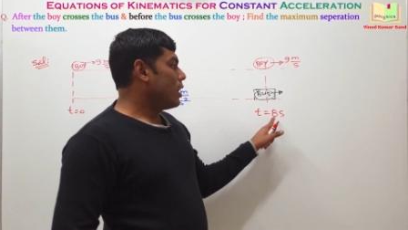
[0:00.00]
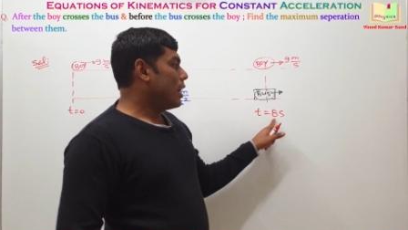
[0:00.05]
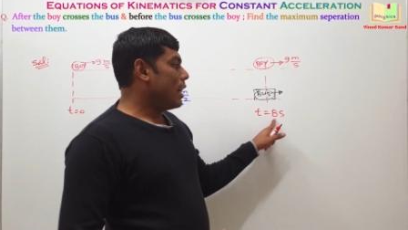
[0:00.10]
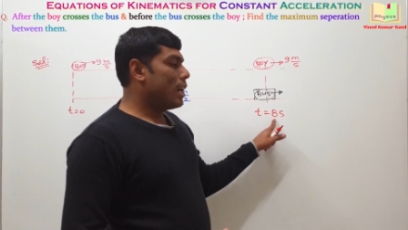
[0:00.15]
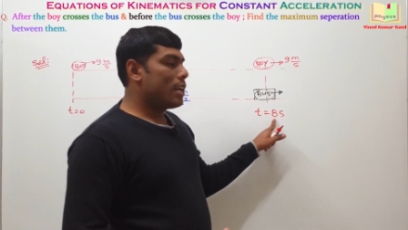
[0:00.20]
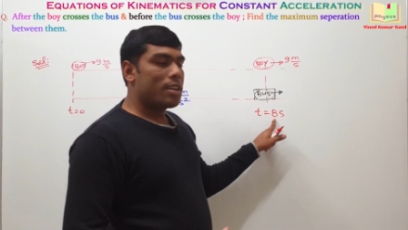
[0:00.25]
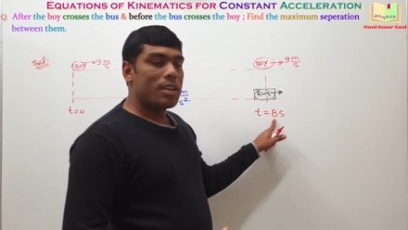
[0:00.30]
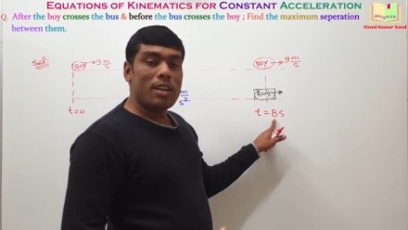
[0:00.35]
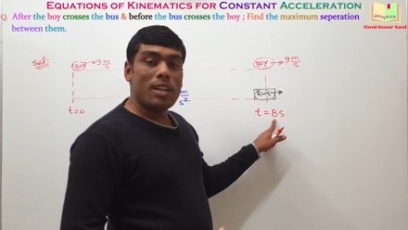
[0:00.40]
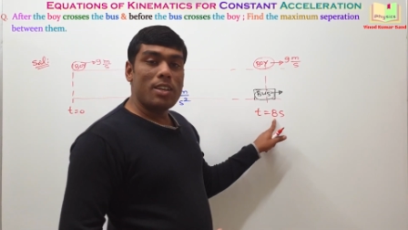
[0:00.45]

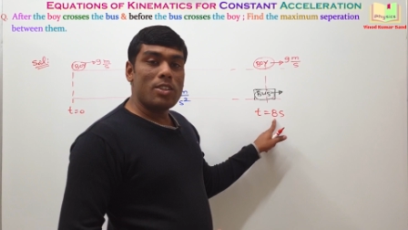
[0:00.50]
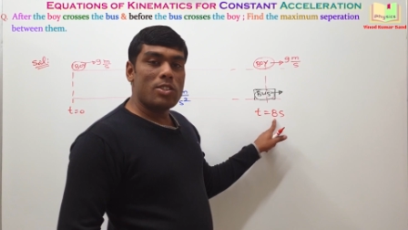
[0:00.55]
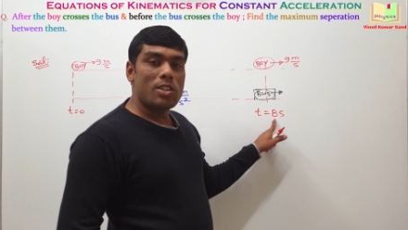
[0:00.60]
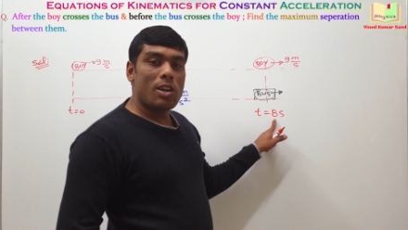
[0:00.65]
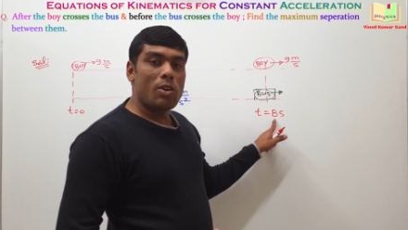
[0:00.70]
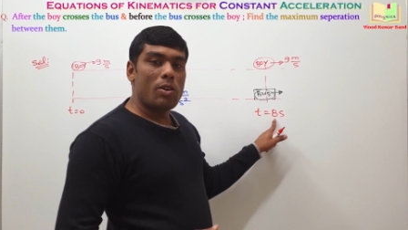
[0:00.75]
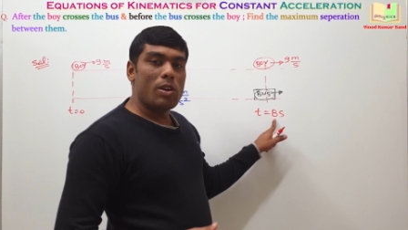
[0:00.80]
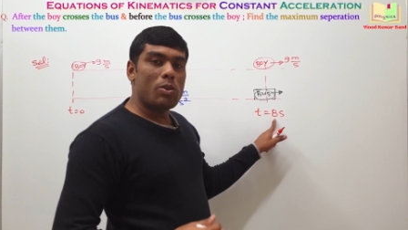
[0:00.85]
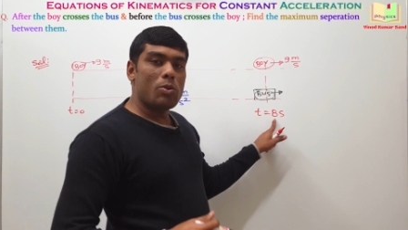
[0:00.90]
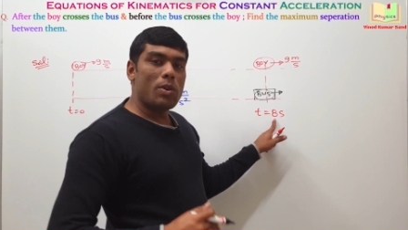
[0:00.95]
at t is
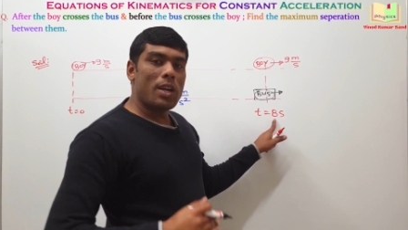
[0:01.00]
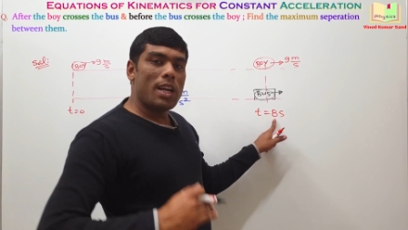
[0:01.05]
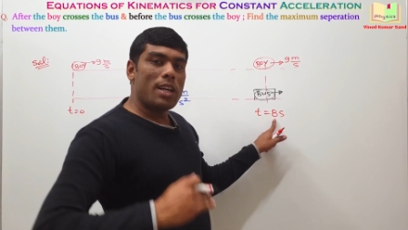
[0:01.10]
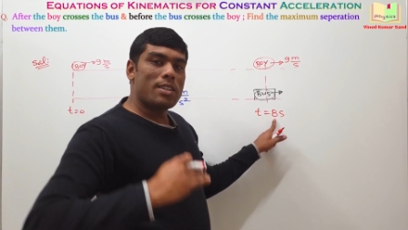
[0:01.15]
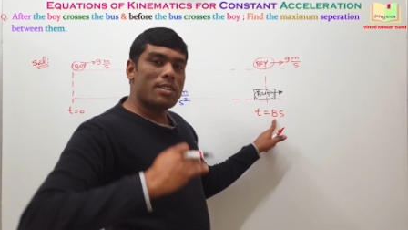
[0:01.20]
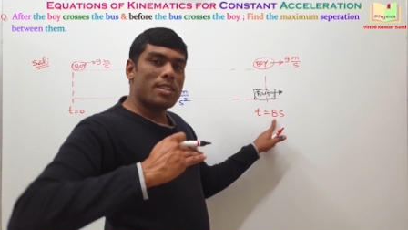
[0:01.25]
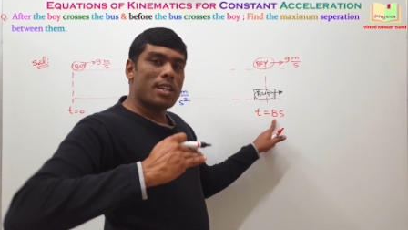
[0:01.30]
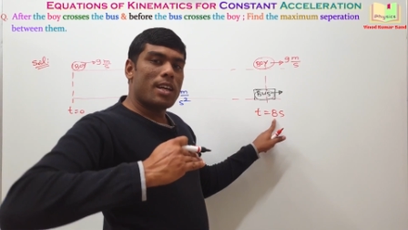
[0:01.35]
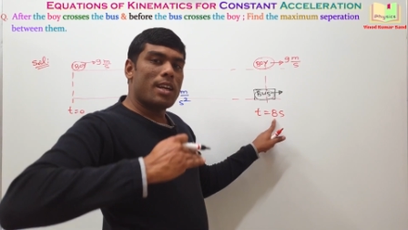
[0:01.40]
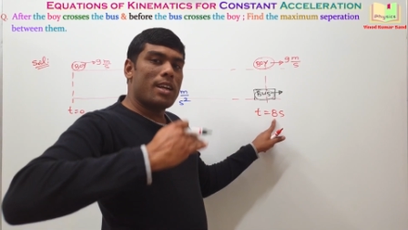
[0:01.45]
equal to
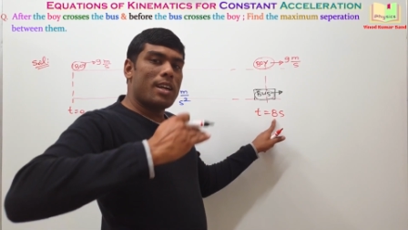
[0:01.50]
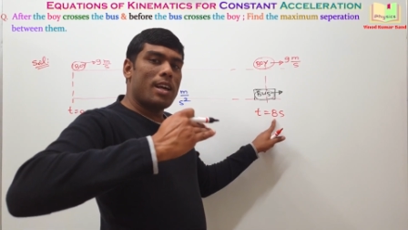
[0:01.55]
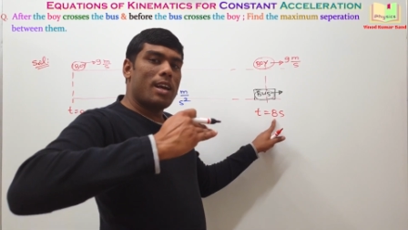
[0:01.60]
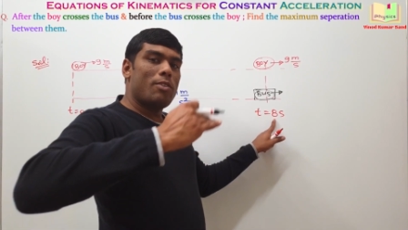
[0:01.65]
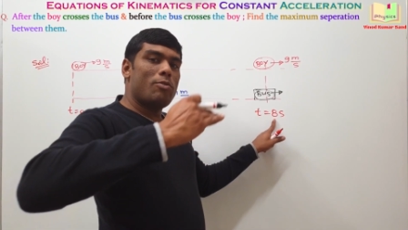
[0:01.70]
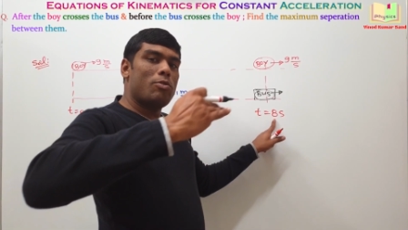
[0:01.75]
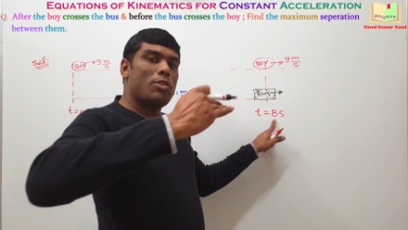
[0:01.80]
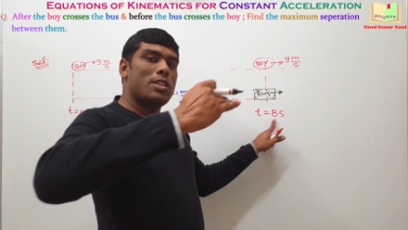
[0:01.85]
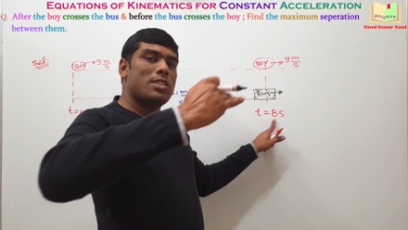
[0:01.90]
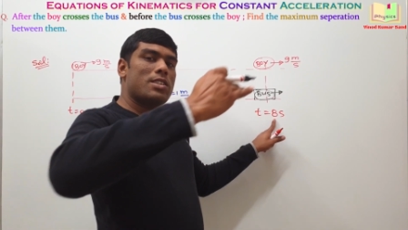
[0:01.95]
8 seconds,
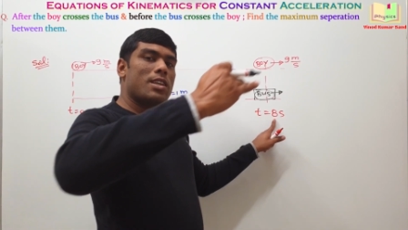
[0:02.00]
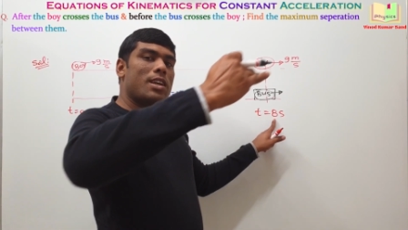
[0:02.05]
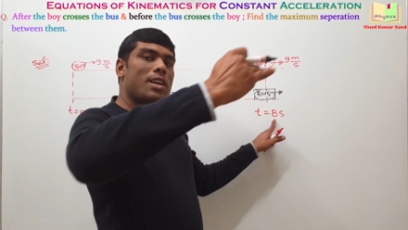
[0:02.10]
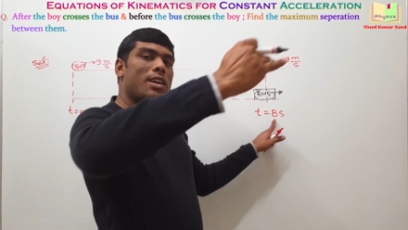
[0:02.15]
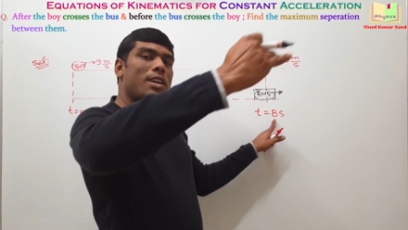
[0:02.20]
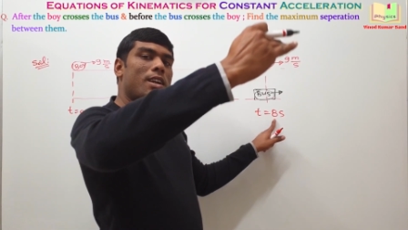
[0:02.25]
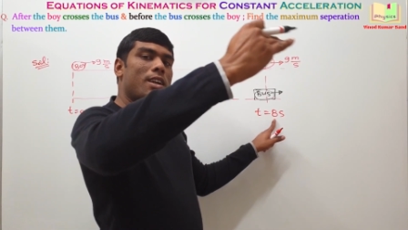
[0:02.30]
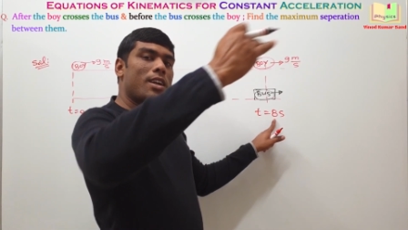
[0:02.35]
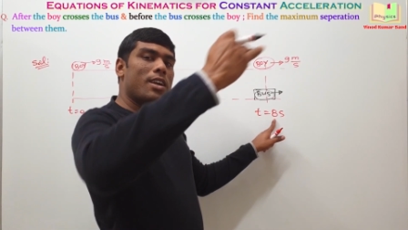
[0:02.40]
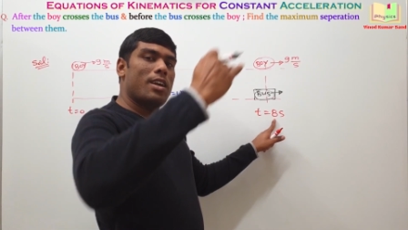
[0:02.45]
every
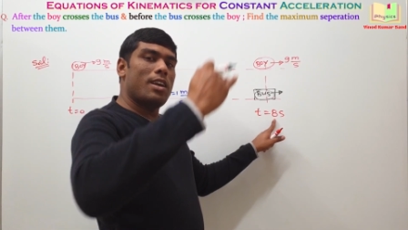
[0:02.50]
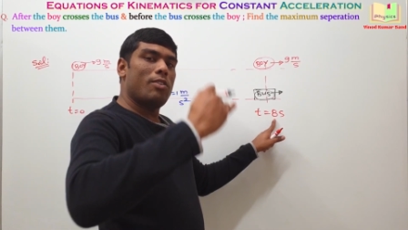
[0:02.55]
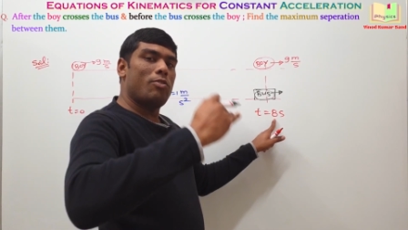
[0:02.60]
second,